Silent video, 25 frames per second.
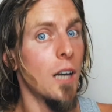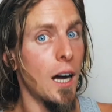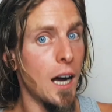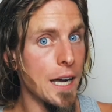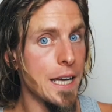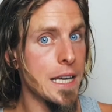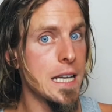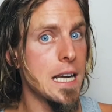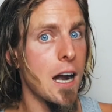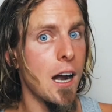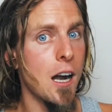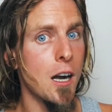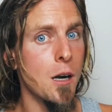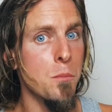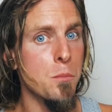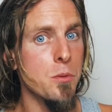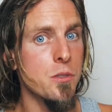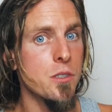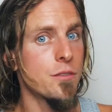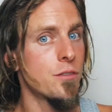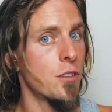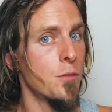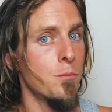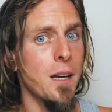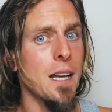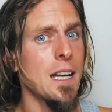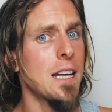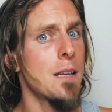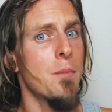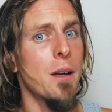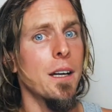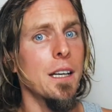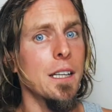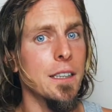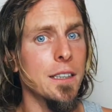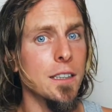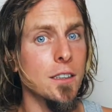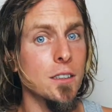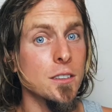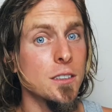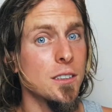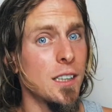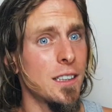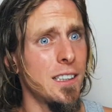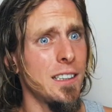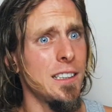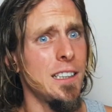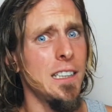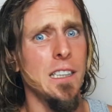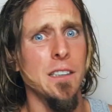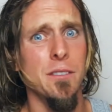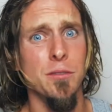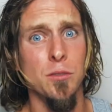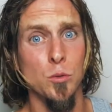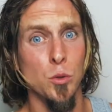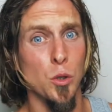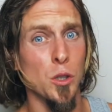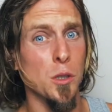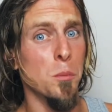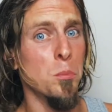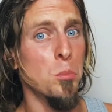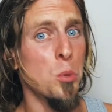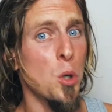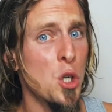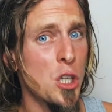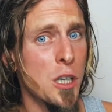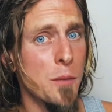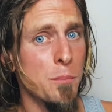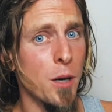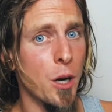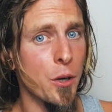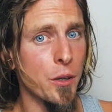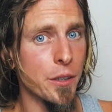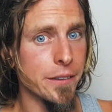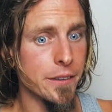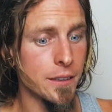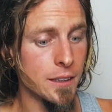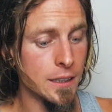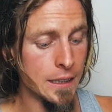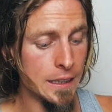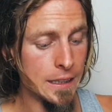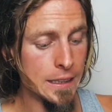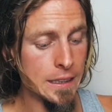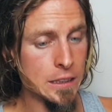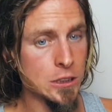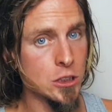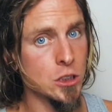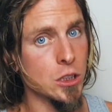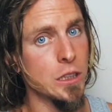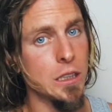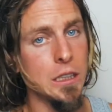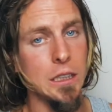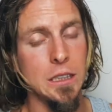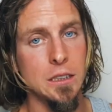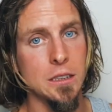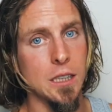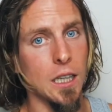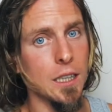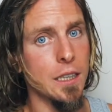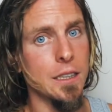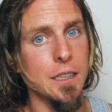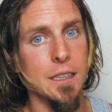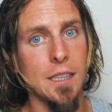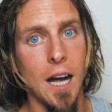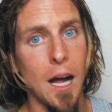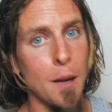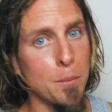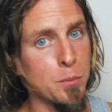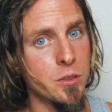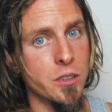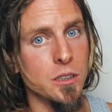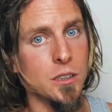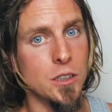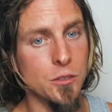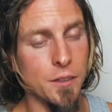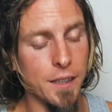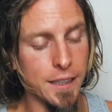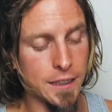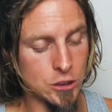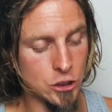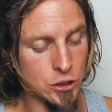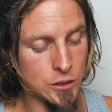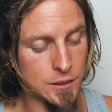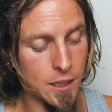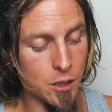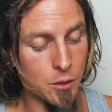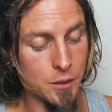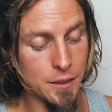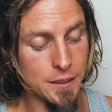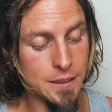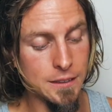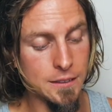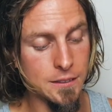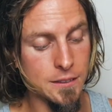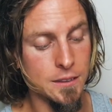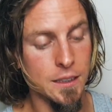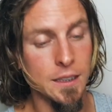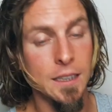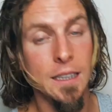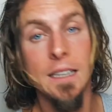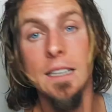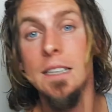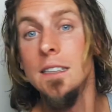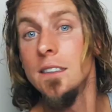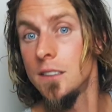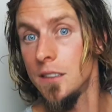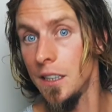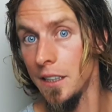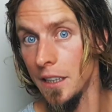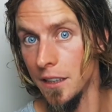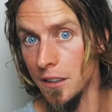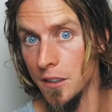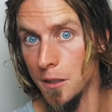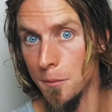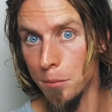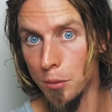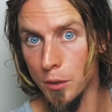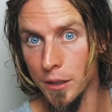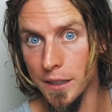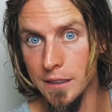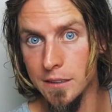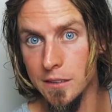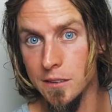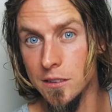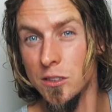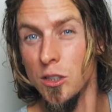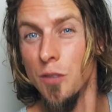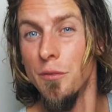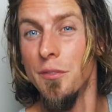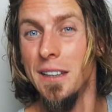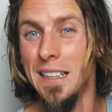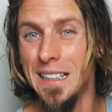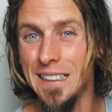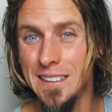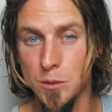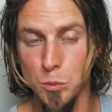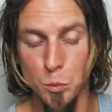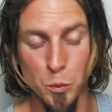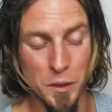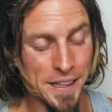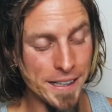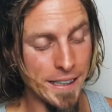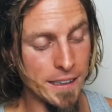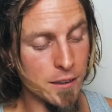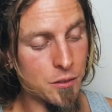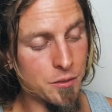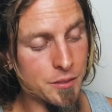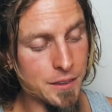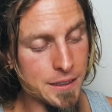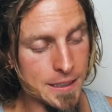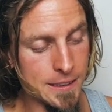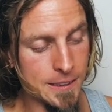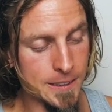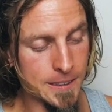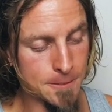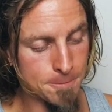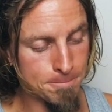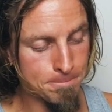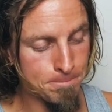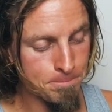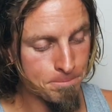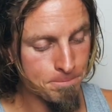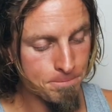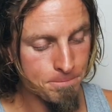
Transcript: high carbs for many, many years. I think he even wrote a book about it. So he's gone in the opposite direction now, and he's singing the praises of this way of eating.